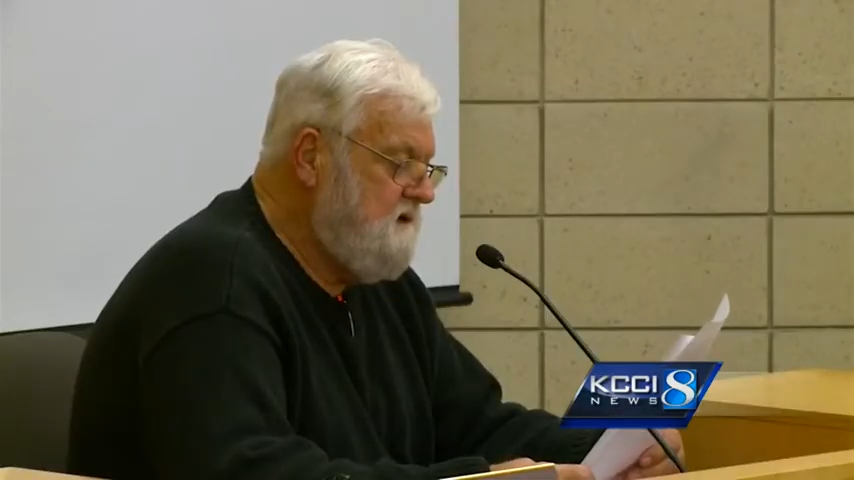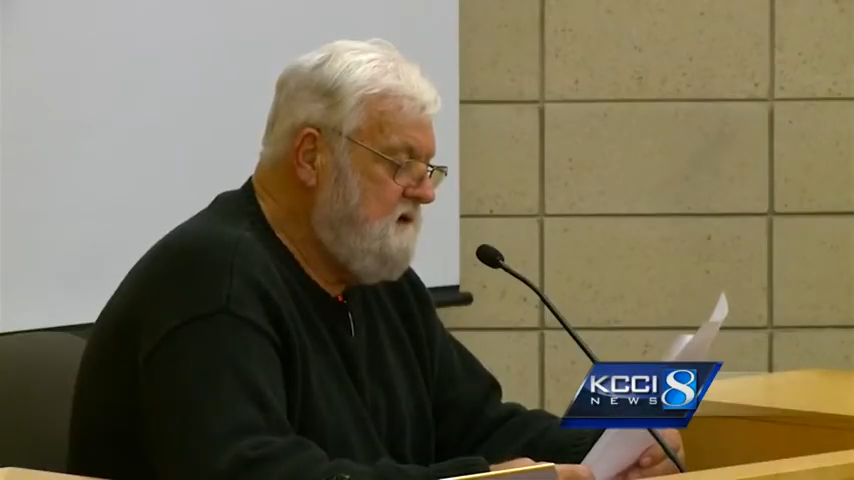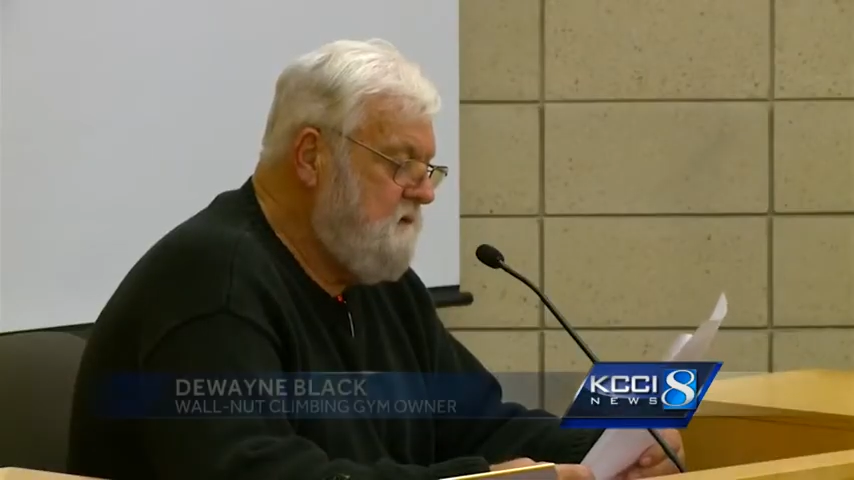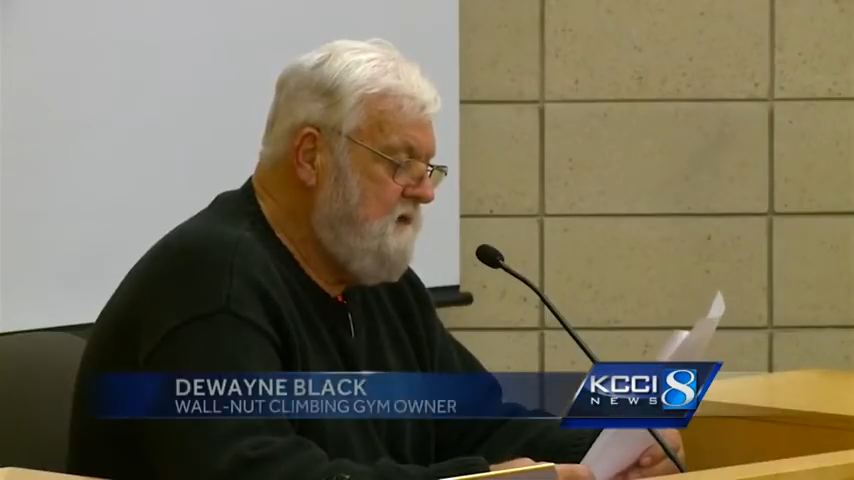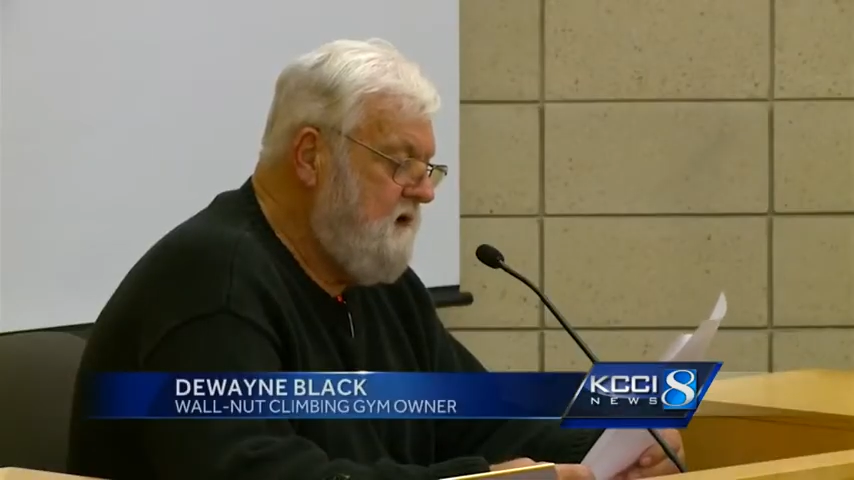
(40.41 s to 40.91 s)

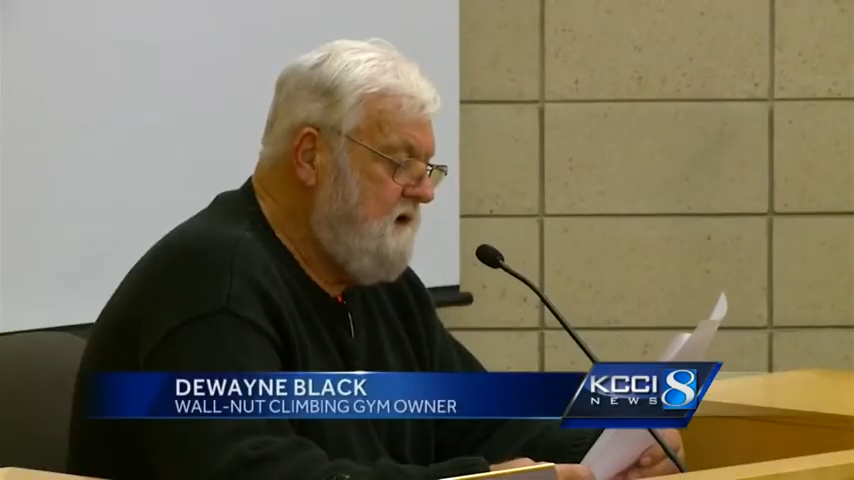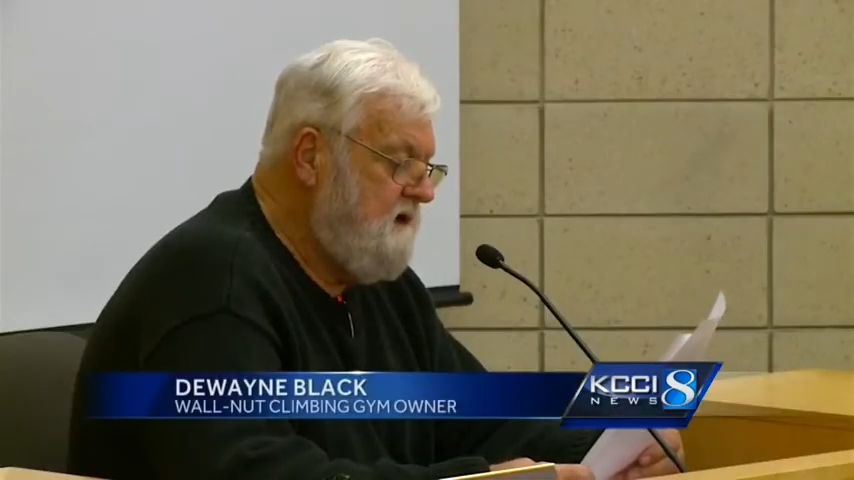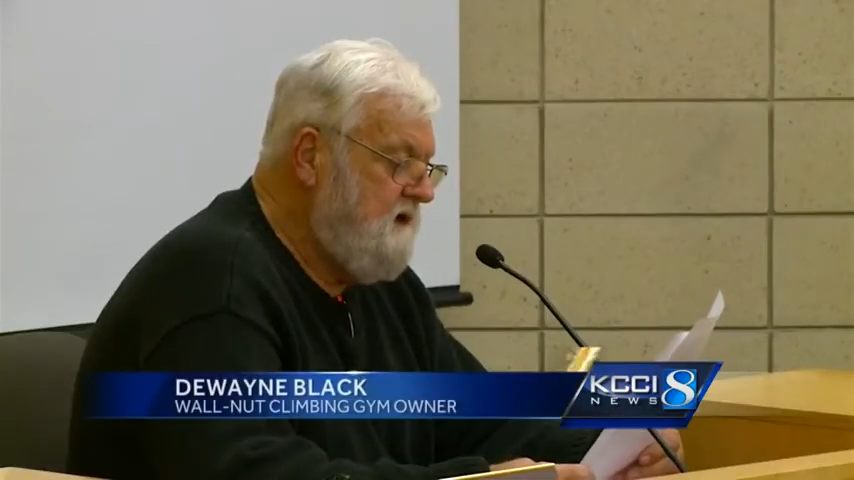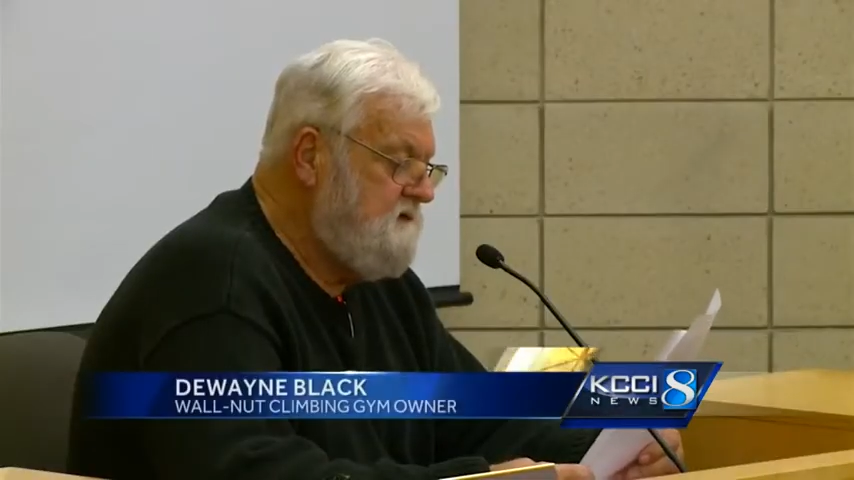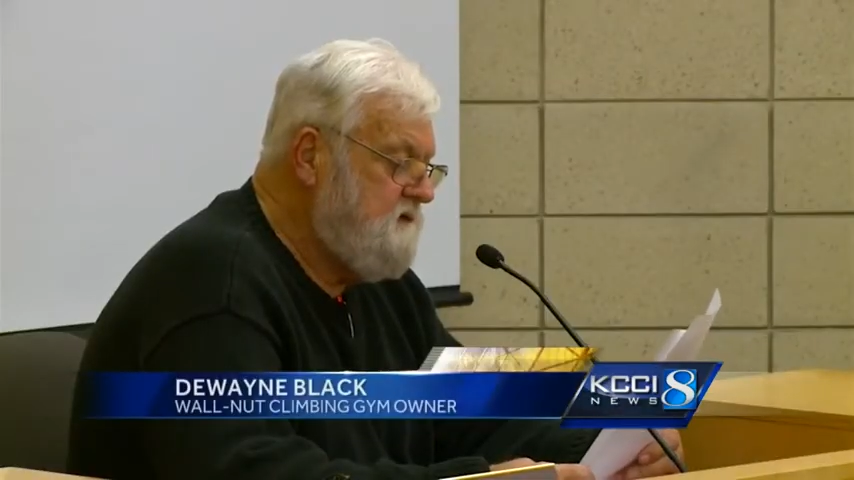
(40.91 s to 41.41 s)
our barn
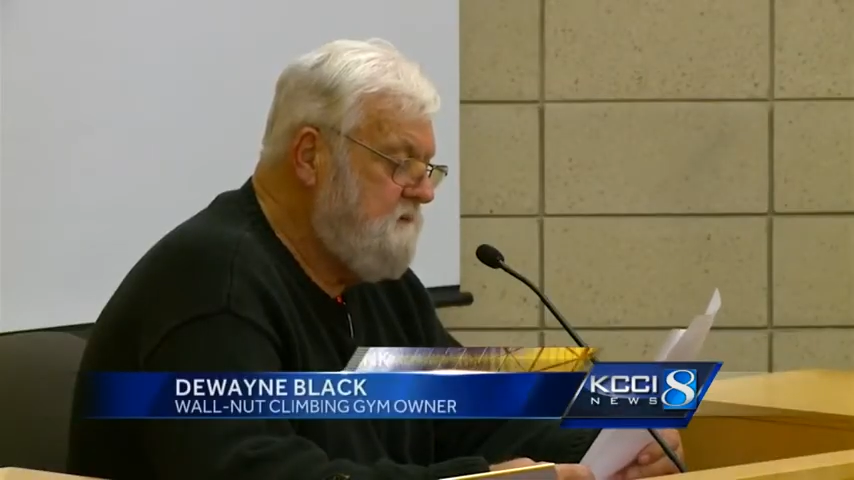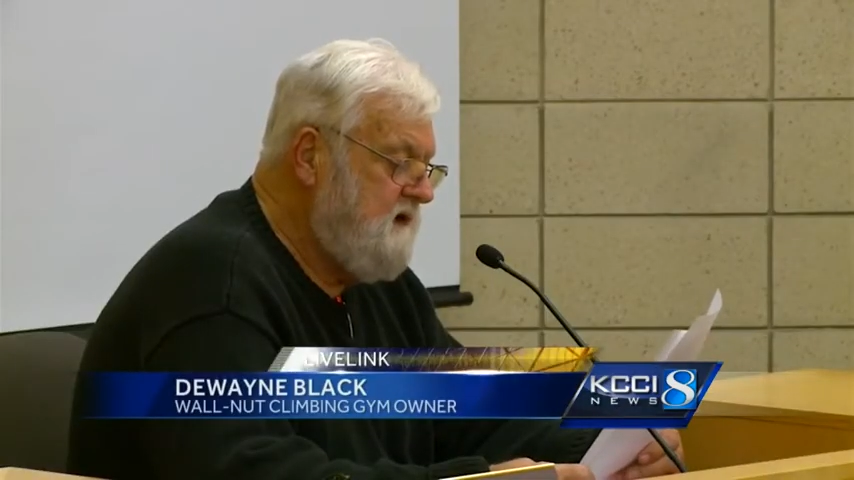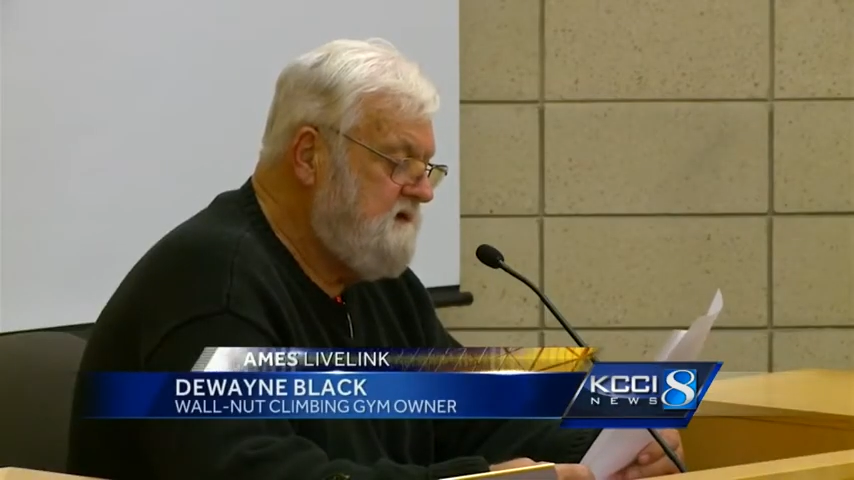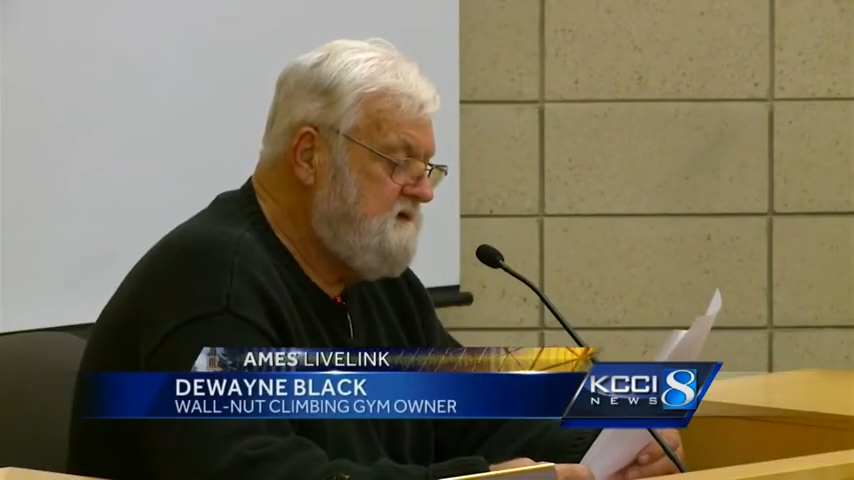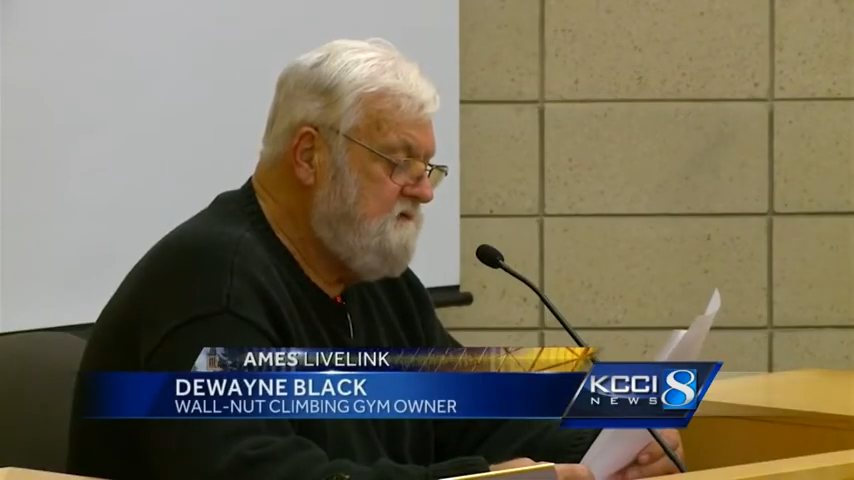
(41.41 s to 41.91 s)
had a tremendous